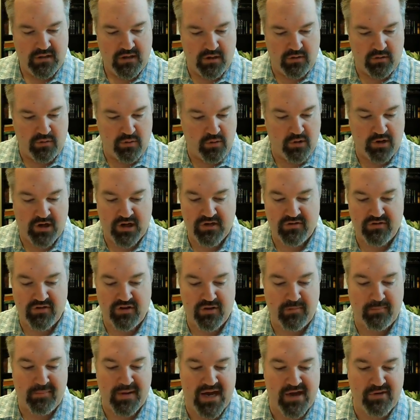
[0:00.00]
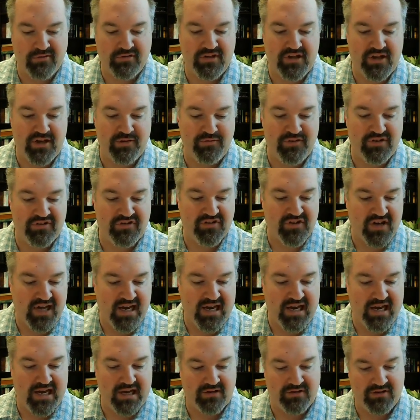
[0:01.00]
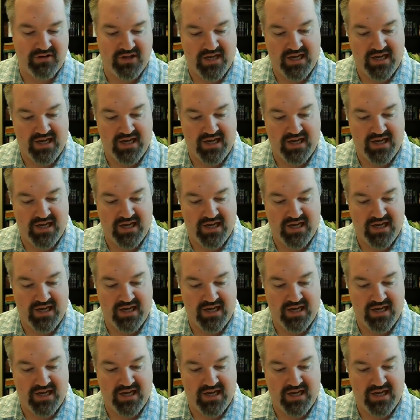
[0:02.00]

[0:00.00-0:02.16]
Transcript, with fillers: According to the bounty of his land,